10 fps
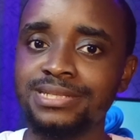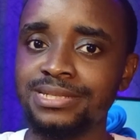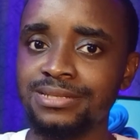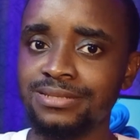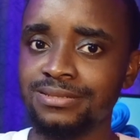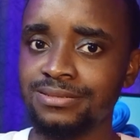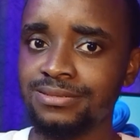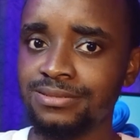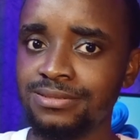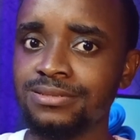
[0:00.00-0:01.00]
be predicting.
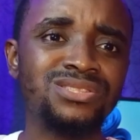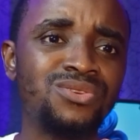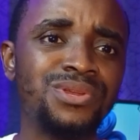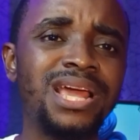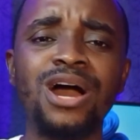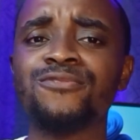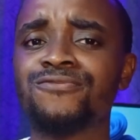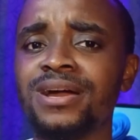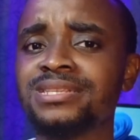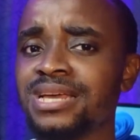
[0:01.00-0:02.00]
It's not really
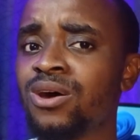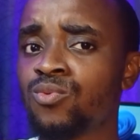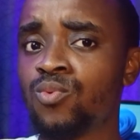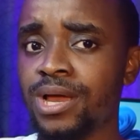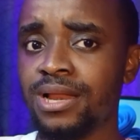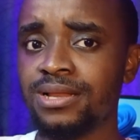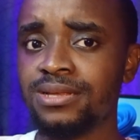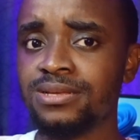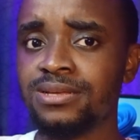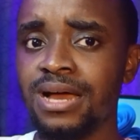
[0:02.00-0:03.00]
how far, it's how
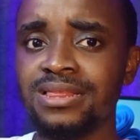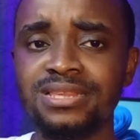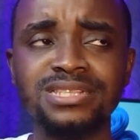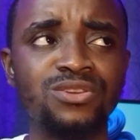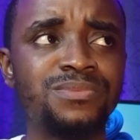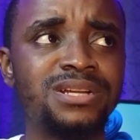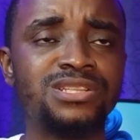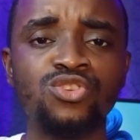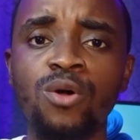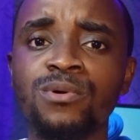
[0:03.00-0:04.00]
well. And this is
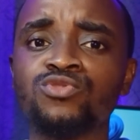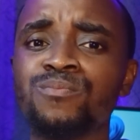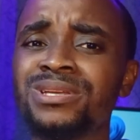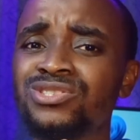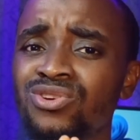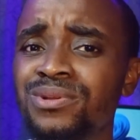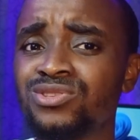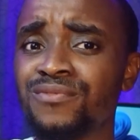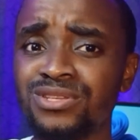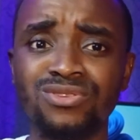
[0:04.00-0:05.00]
something that is common to
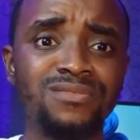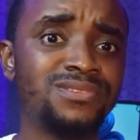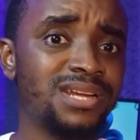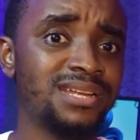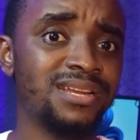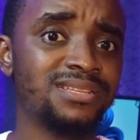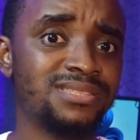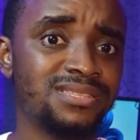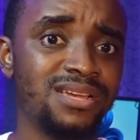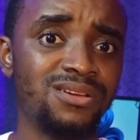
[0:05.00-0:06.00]
majority of entry level data
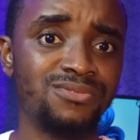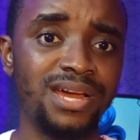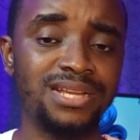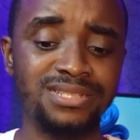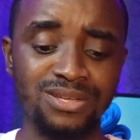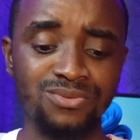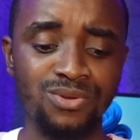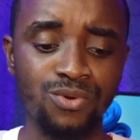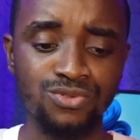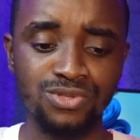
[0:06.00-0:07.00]
analysts, right?
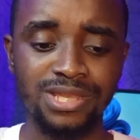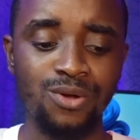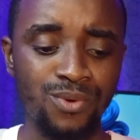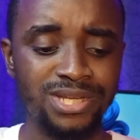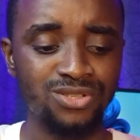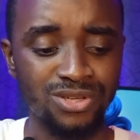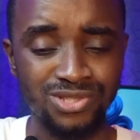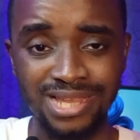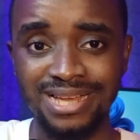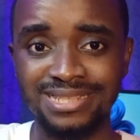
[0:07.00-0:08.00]
They want to start, when
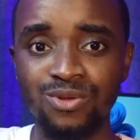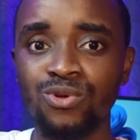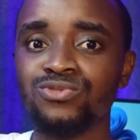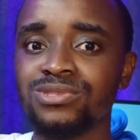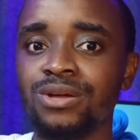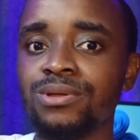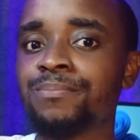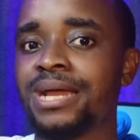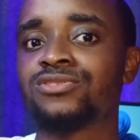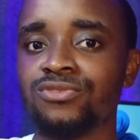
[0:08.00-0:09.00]
they just start, they want to
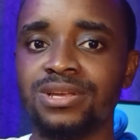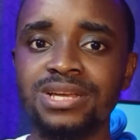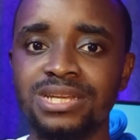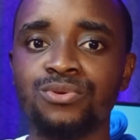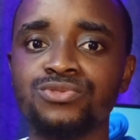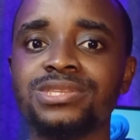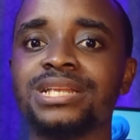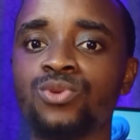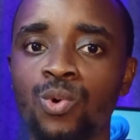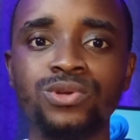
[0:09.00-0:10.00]
start with Python. They
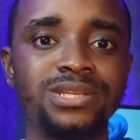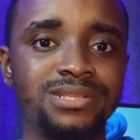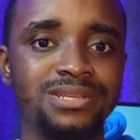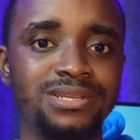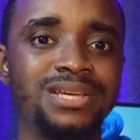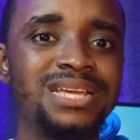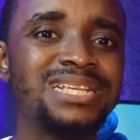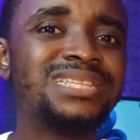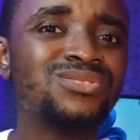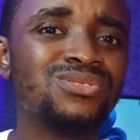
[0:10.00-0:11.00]
want to start coding.
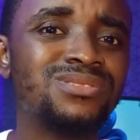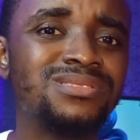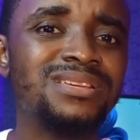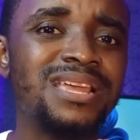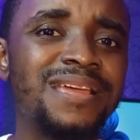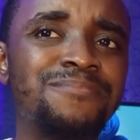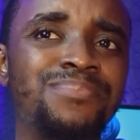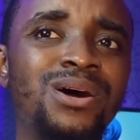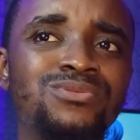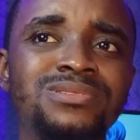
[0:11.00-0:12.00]
It's not
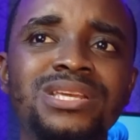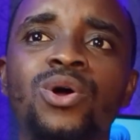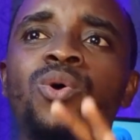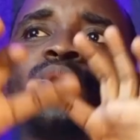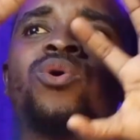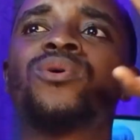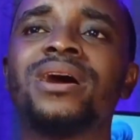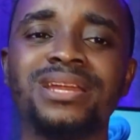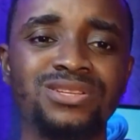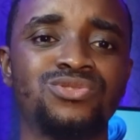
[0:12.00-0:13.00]
about the
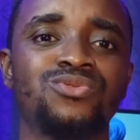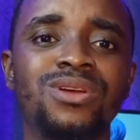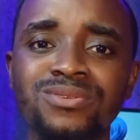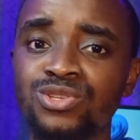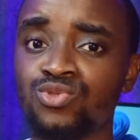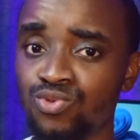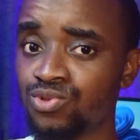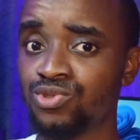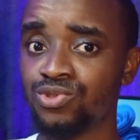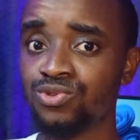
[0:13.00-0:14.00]
aura that surrounds
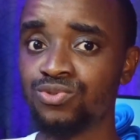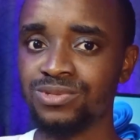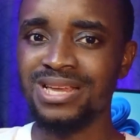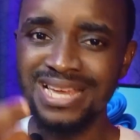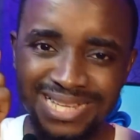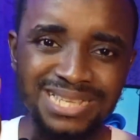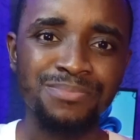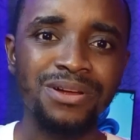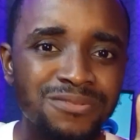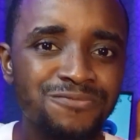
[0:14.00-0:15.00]
the tool you
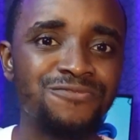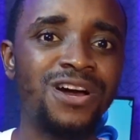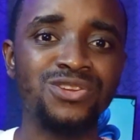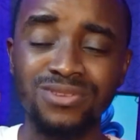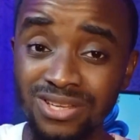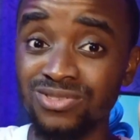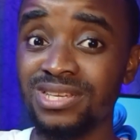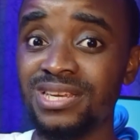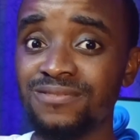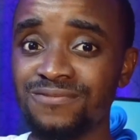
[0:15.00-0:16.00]
use. It's about the value
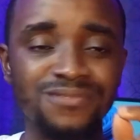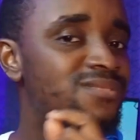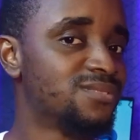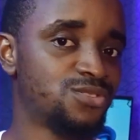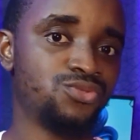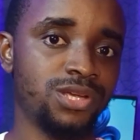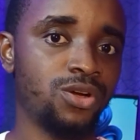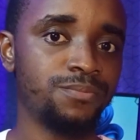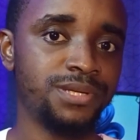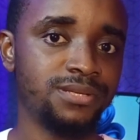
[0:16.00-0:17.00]
that you give
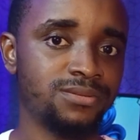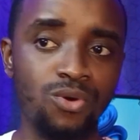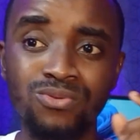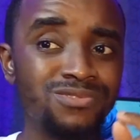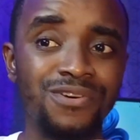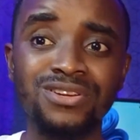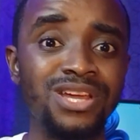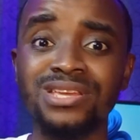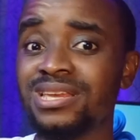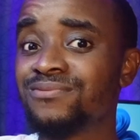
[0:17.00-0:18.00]
to the company, or
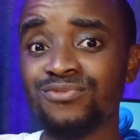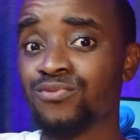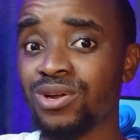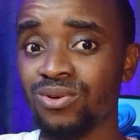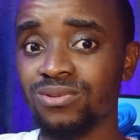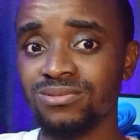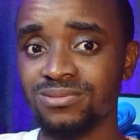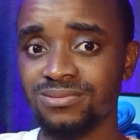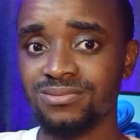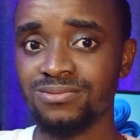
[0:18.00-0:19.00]
the value that you give
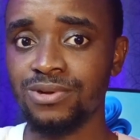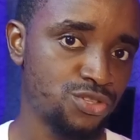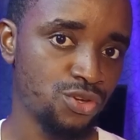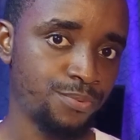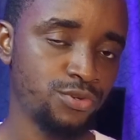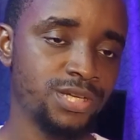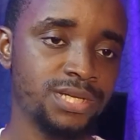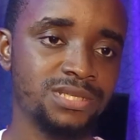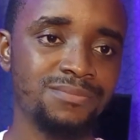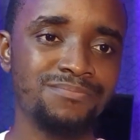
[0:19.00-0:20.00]
overall. Coming back to your
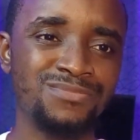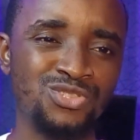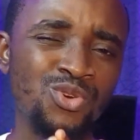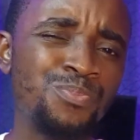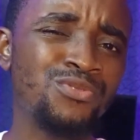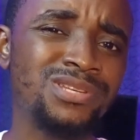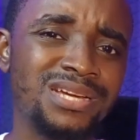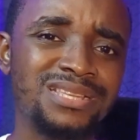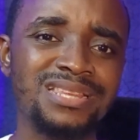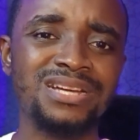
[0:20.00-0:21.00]
project, do
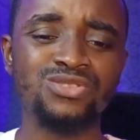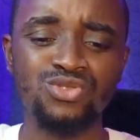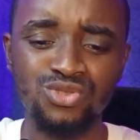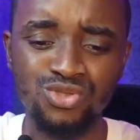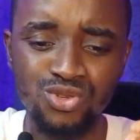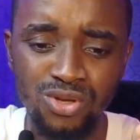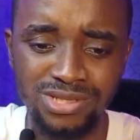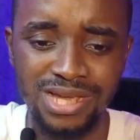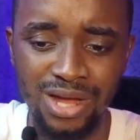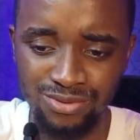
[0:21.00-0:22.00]
projects that are
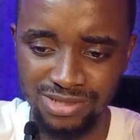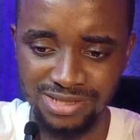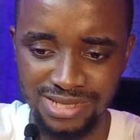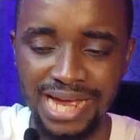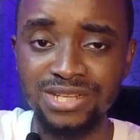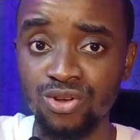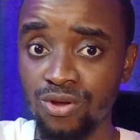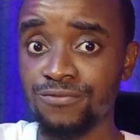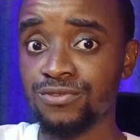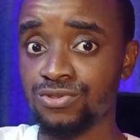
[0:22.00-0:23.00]
just
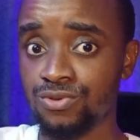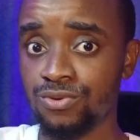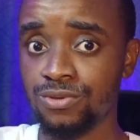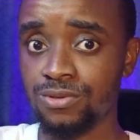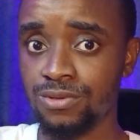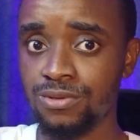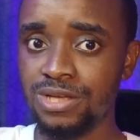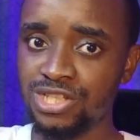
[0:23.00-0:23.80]
outside your comfort zone.